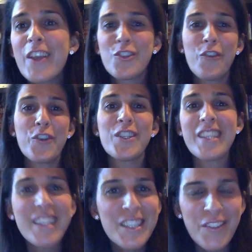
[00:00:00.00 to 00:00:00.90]
So if you're
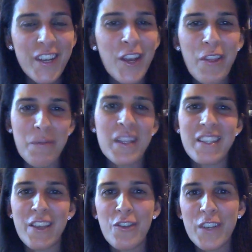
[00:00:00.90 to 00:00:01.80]
seeing this video, that
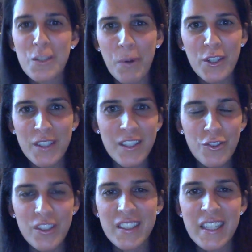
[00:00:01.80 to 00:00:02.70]
means that you've expressed
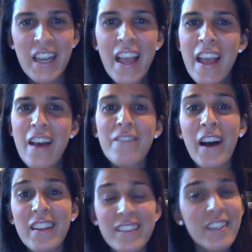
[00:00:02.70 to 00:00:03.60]
interest in
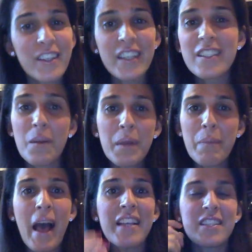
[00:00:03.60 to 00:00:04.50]
volunteering in some
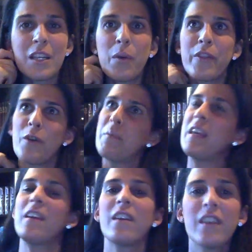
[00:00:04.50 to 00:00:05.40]
capacity, whether it
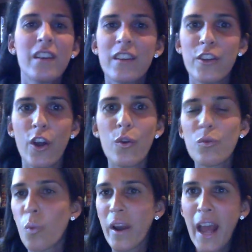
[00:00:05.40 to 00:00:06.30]
be,
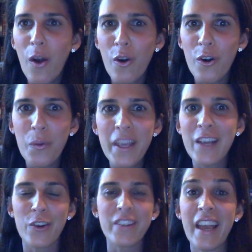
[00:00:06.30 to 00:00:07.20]
1 hour a
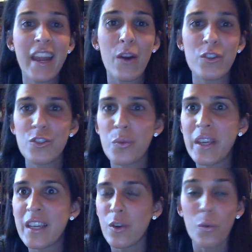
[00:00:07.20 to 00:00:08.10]
week or 10 hours a
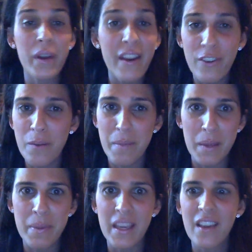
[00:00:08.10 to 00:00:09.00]
week or whatever it
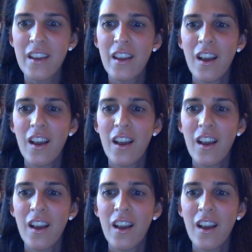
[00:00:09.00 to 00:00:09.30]
may be.